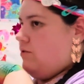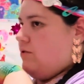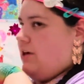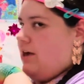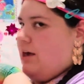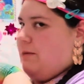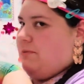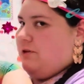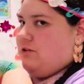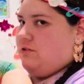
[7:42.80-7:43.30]

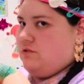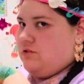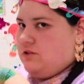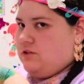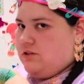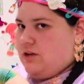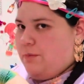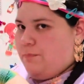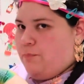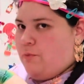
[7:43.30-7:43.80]
okay, but
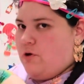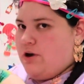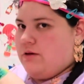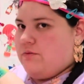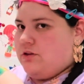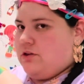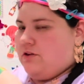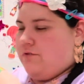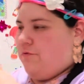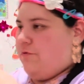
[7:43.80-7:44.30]
stop pointing
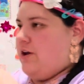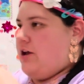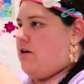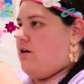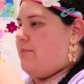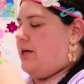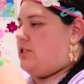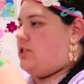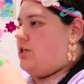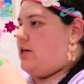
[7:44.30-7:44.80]
with your finger
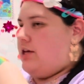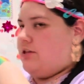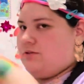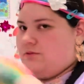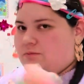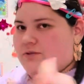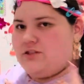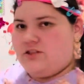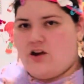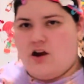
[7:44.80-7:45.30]
on my chest.
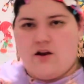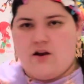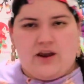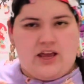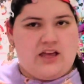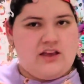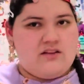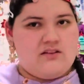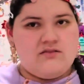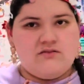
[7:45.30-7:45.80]
I'm sorry.